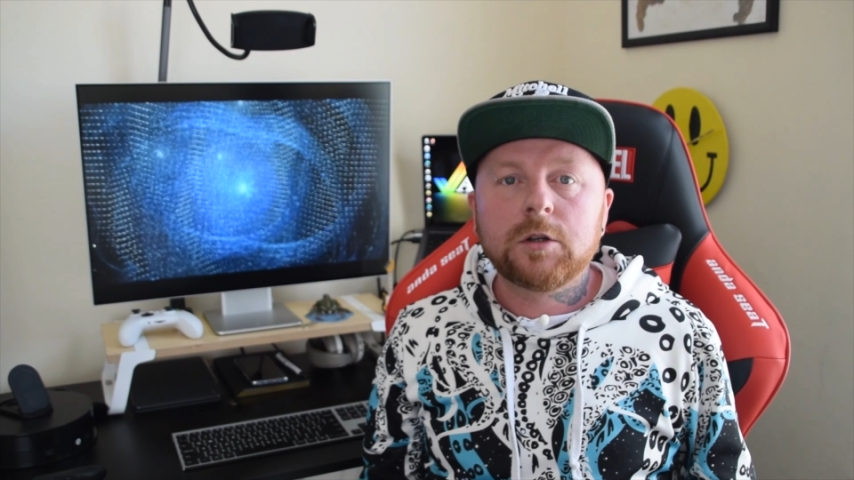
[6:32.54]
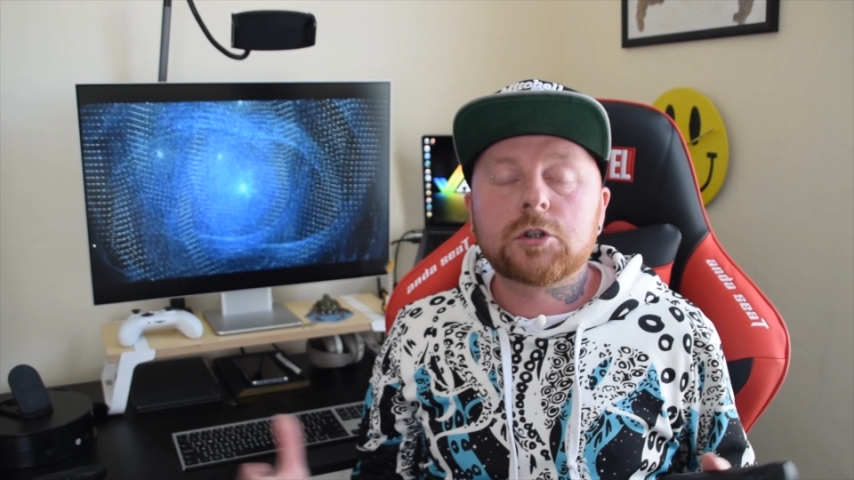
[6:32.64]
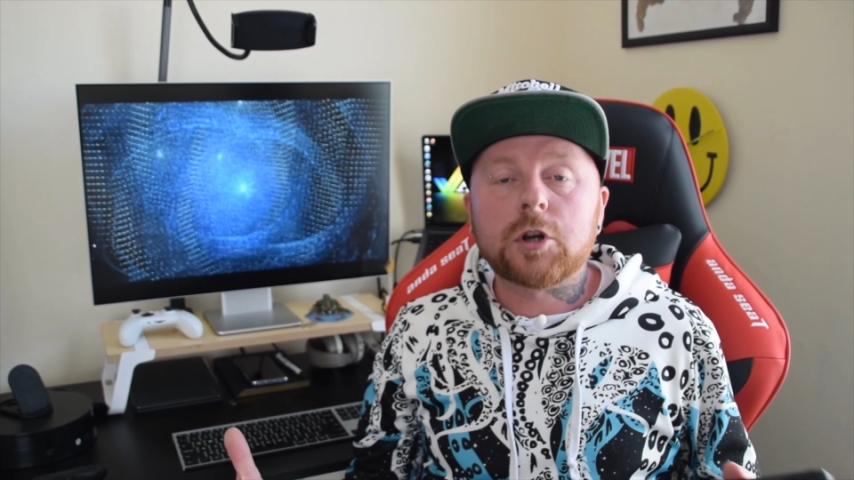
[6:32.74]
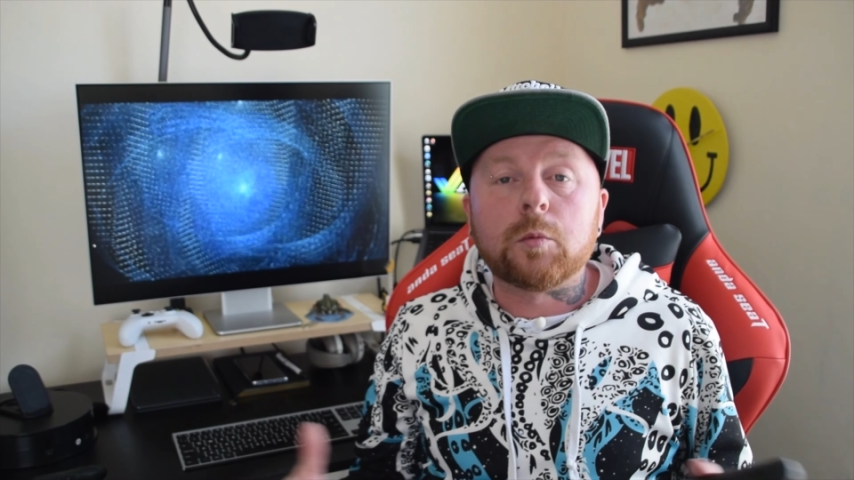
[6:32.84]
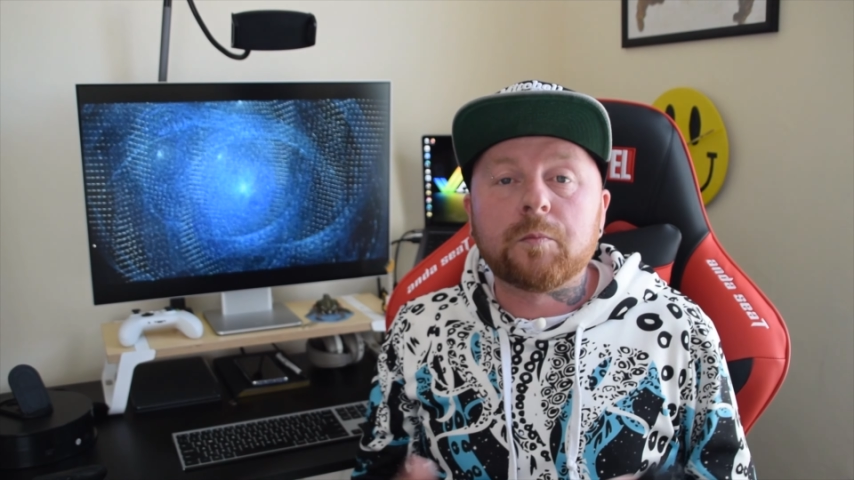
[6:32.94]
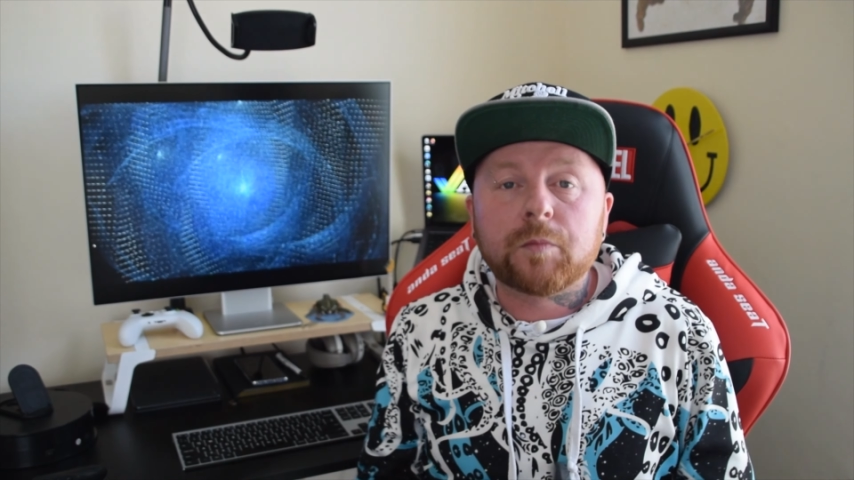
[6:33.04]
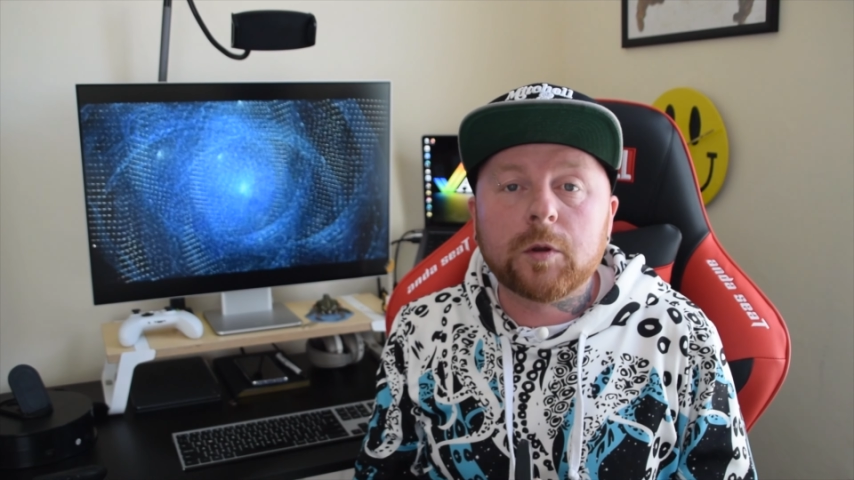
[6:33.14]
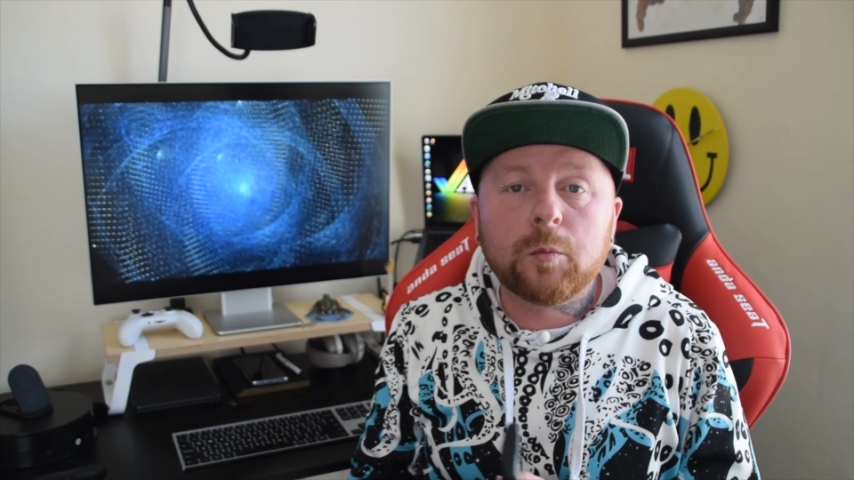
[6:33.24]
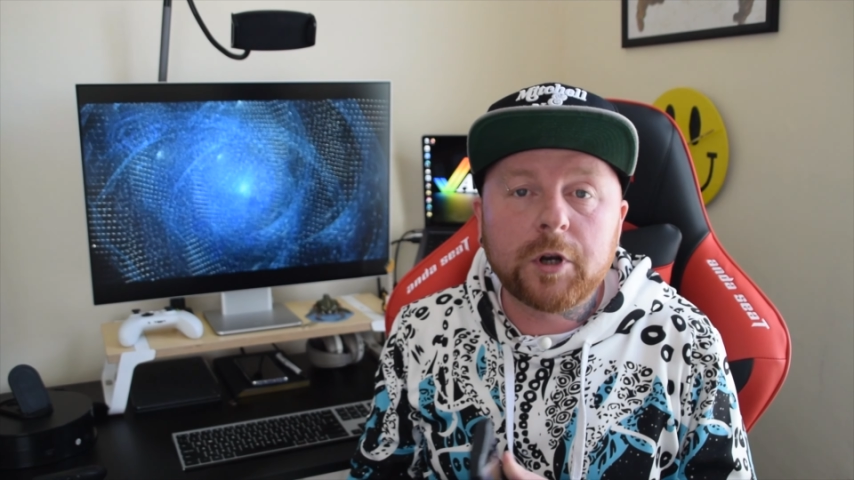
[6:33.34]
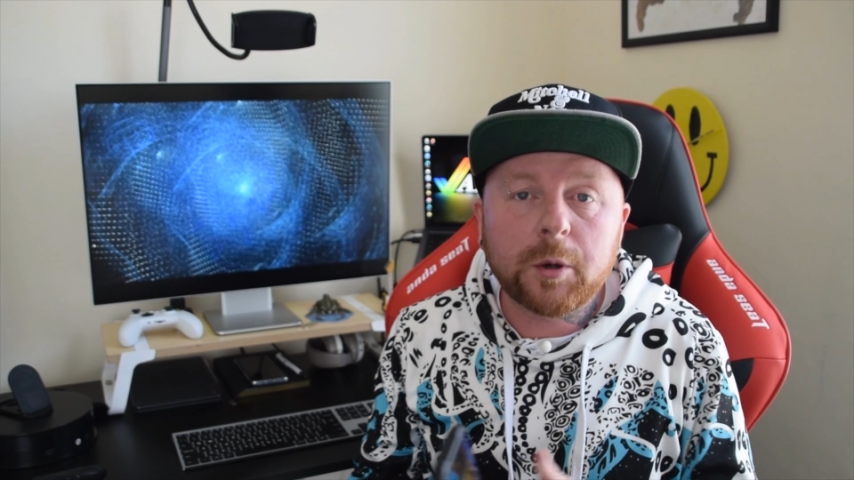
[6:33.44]
So,
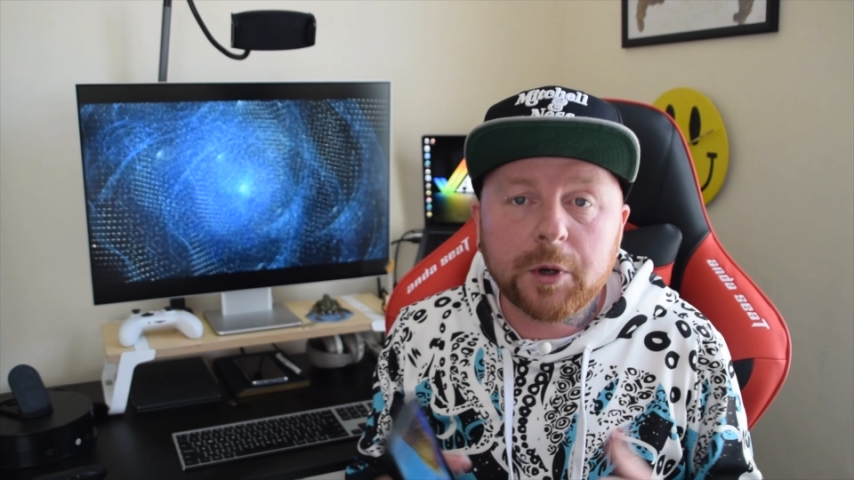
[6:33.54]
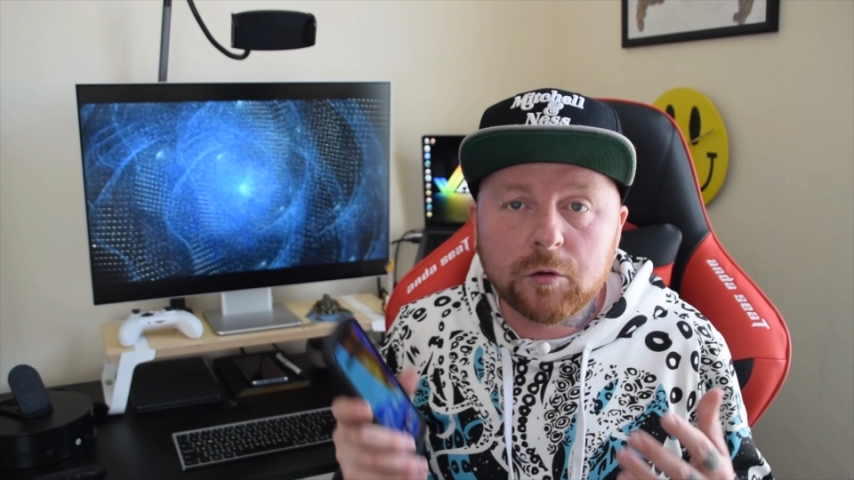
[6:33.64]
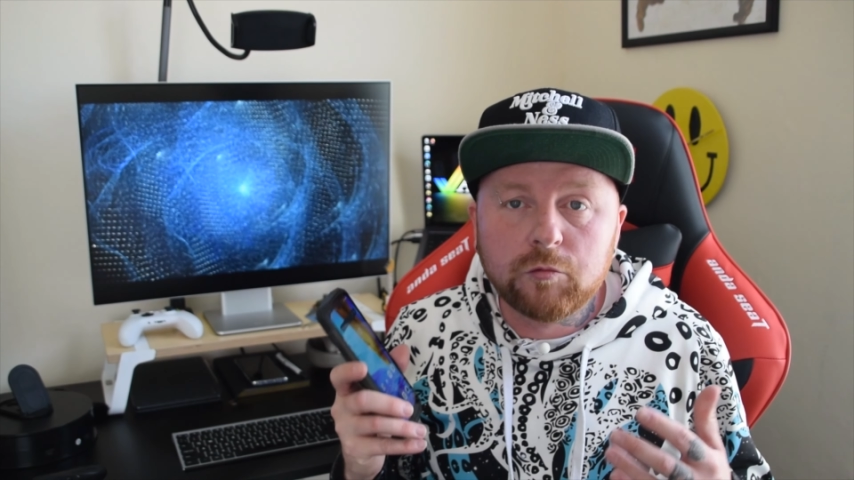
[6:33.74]
we know it can